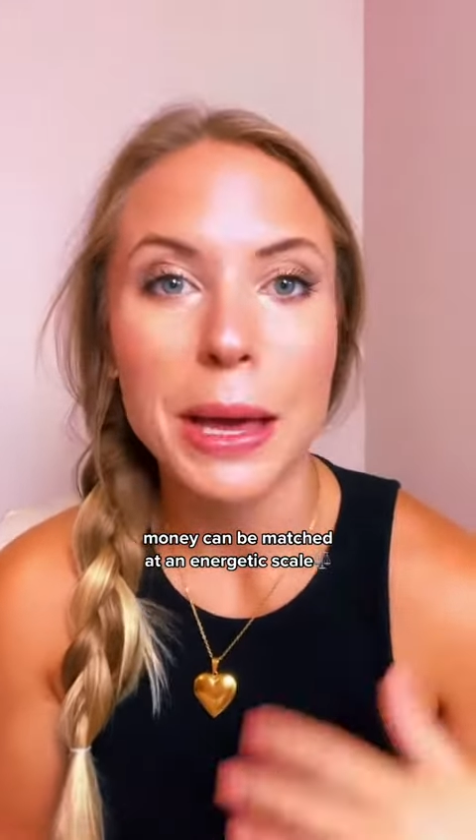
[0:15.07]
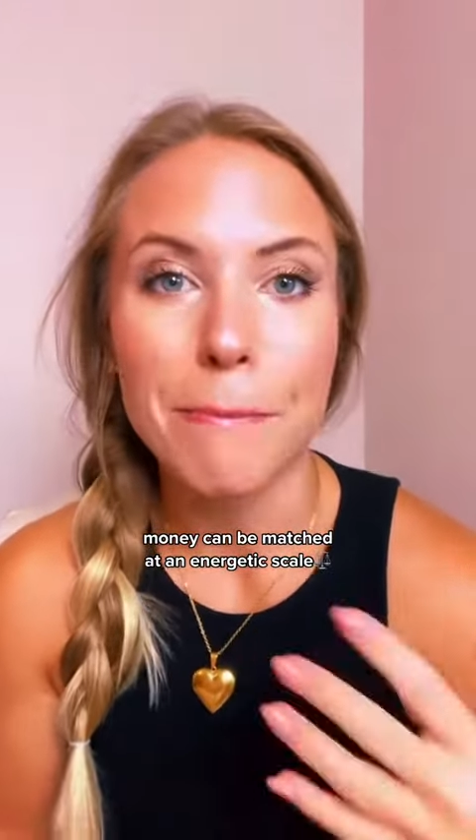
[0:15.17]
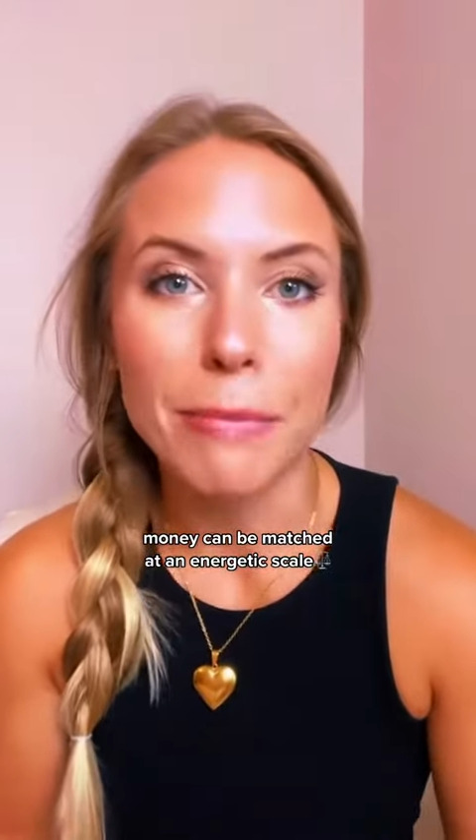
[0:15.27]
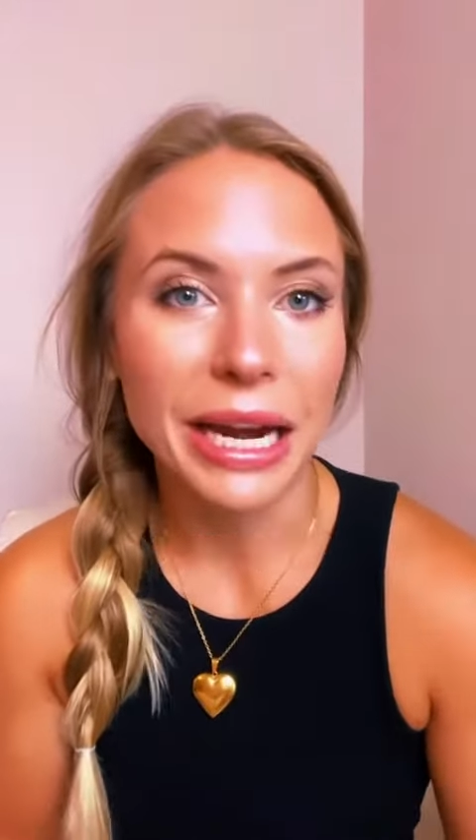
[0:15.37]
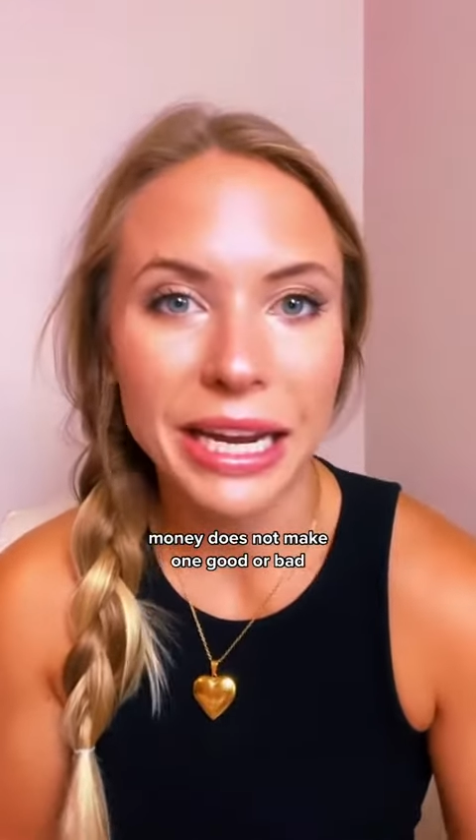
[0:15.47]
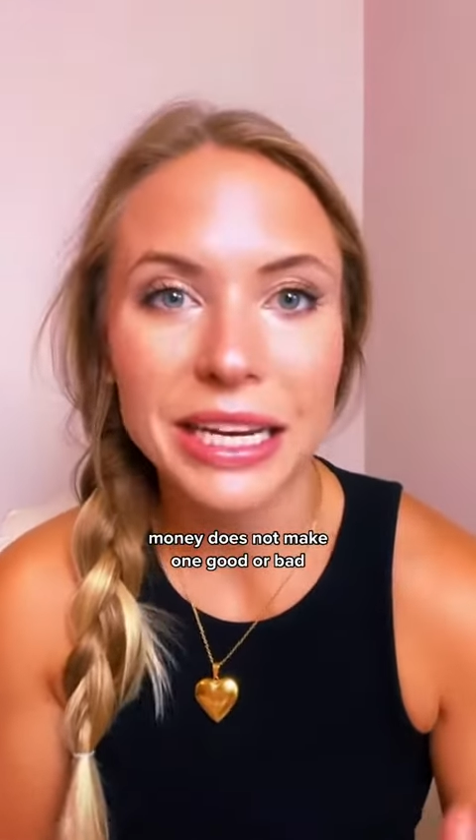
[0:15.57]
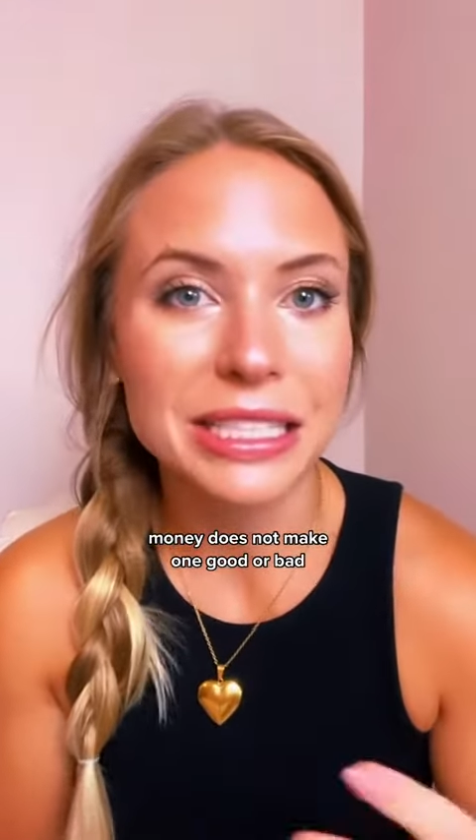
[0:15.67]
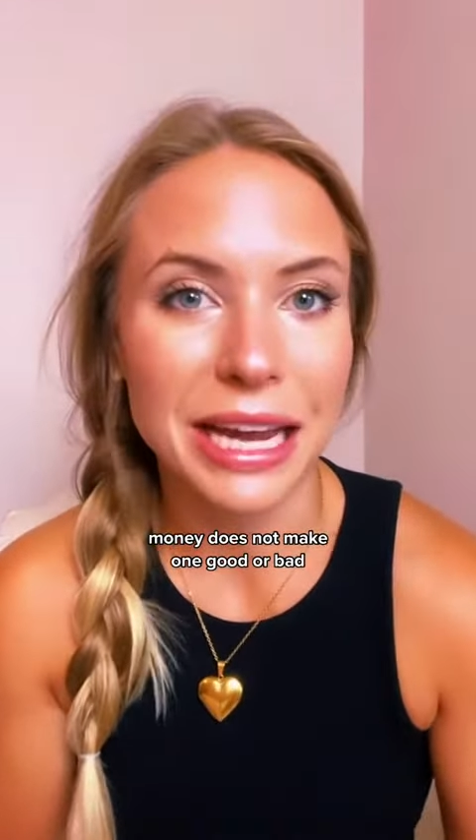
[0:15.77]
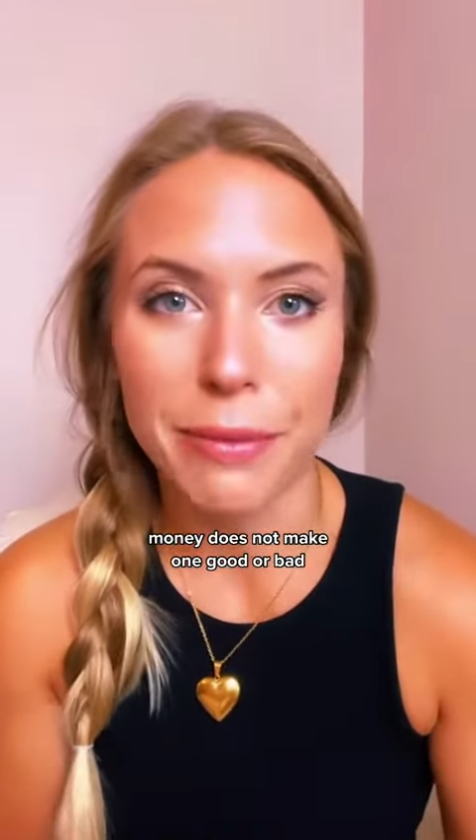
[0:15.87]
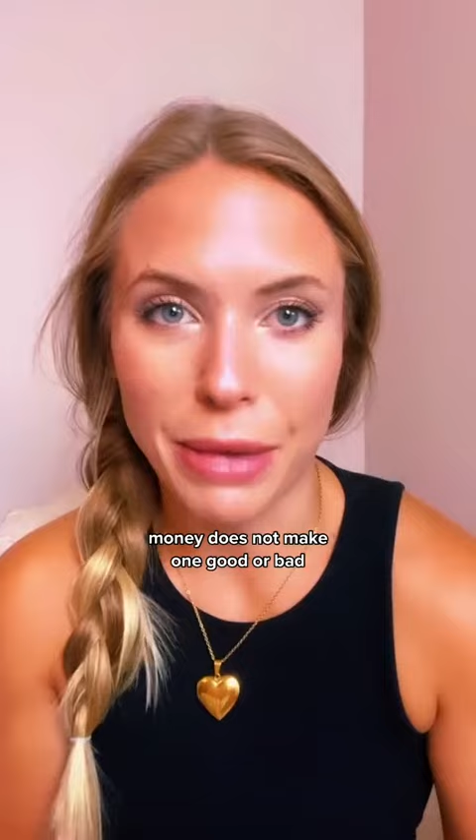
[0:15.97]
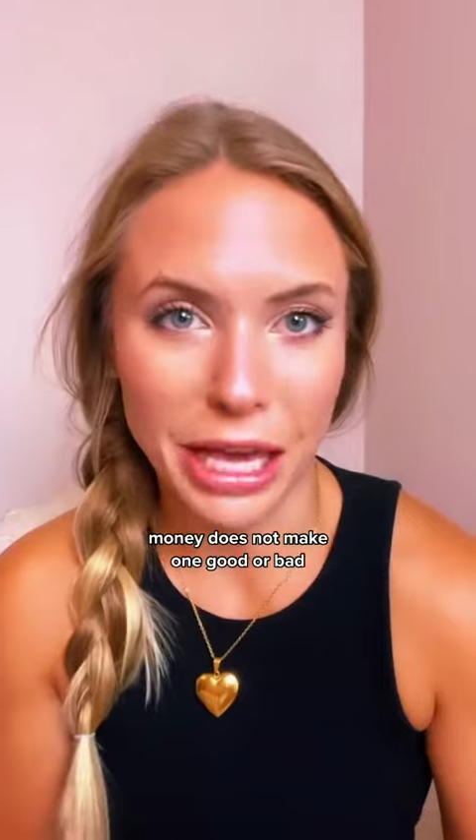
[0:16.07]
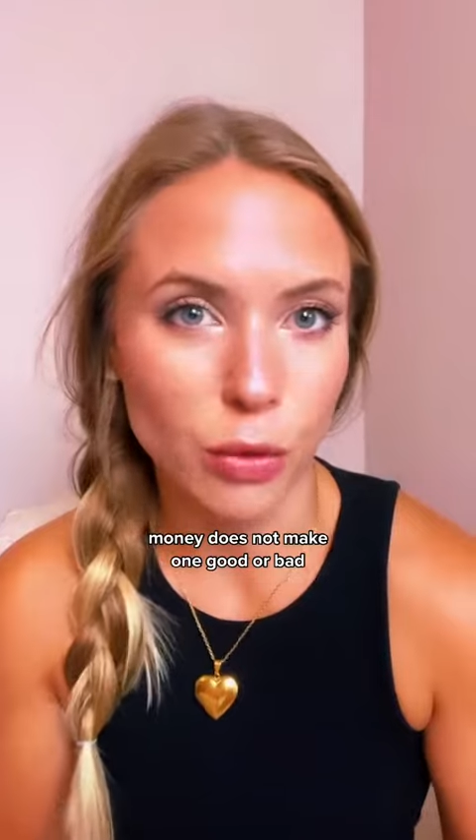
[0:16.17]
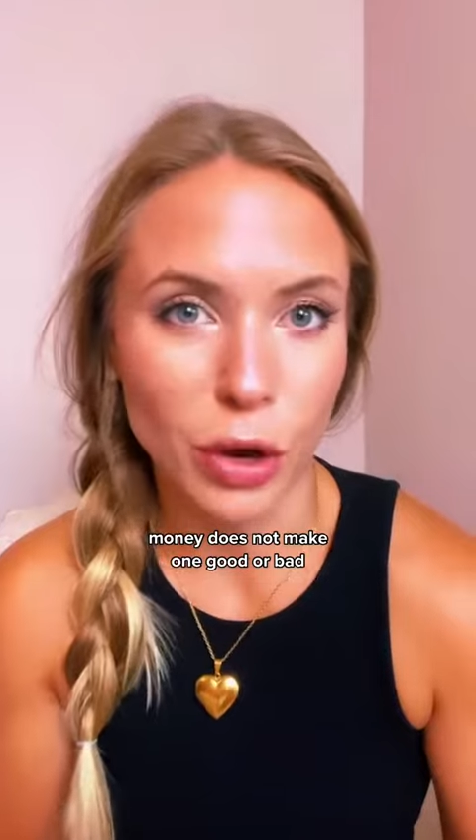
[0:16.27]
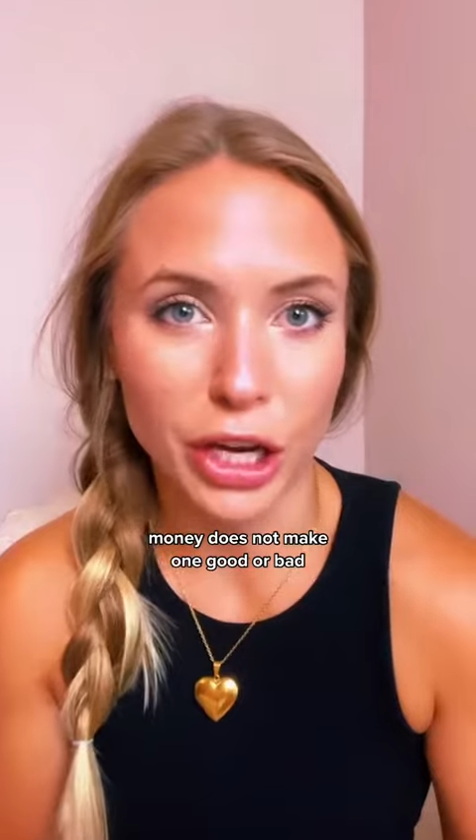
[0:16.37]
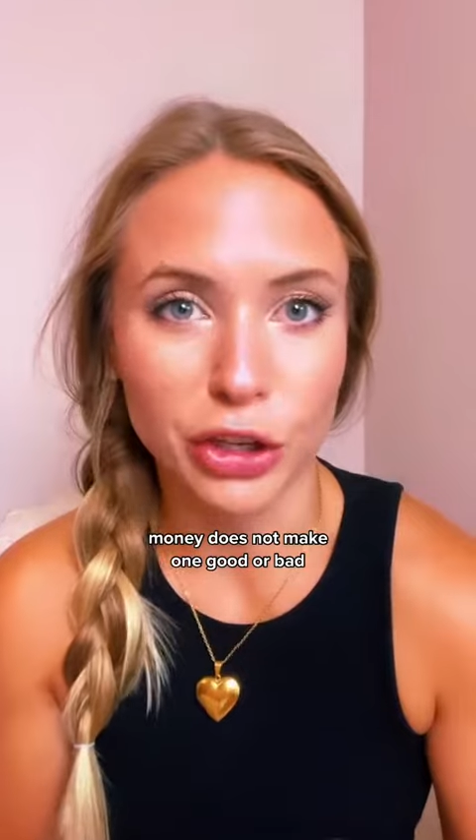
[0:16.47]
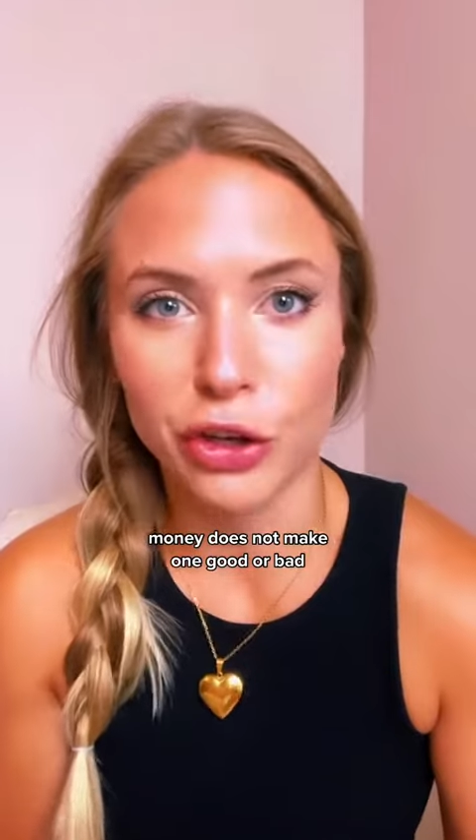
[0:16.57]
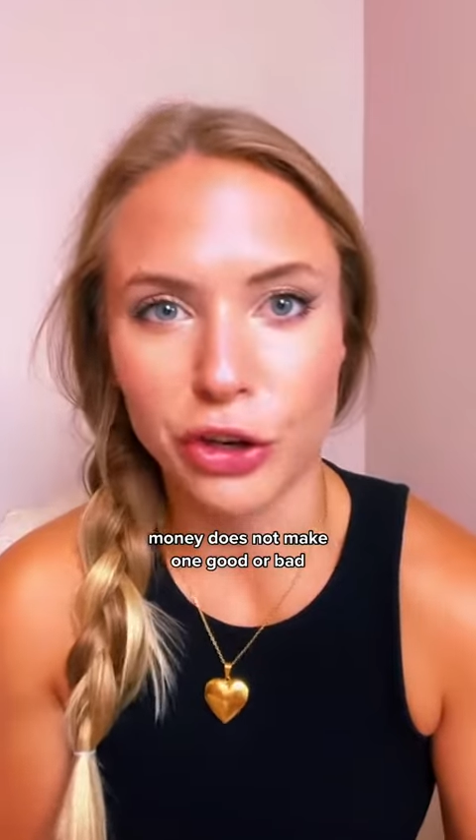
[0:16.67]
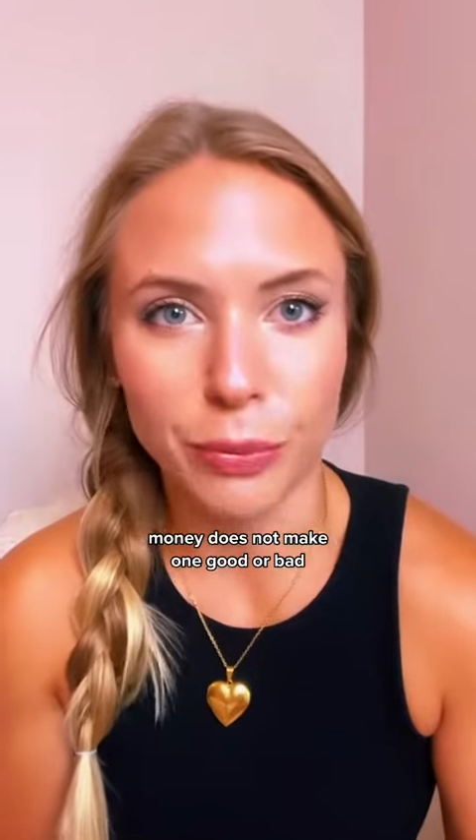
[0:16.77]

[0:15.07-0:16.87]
Money does not make one good